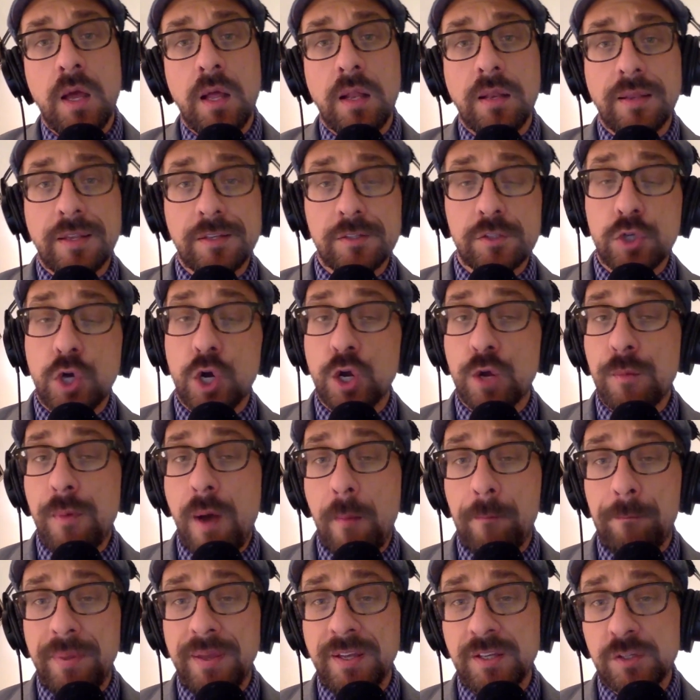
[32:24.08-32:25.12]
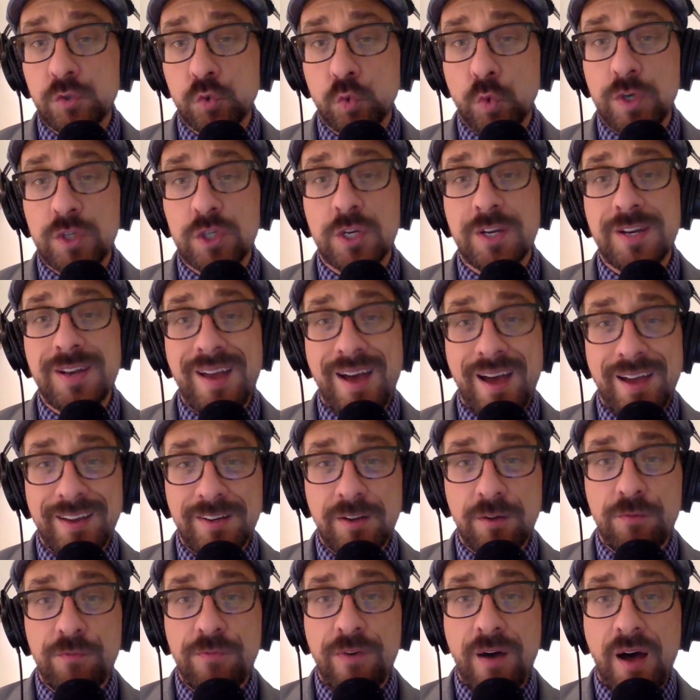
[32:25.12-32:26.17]
Let's talk about Big Switch at
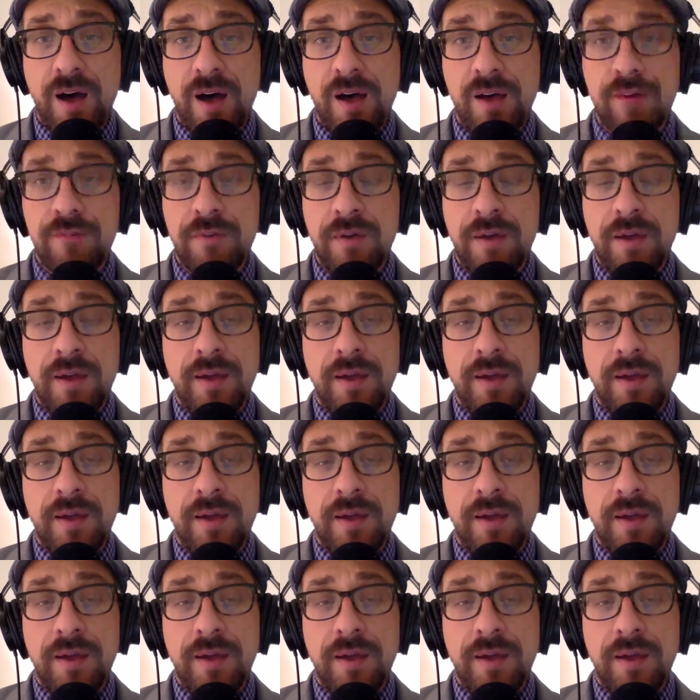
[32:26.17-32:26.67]
9-5.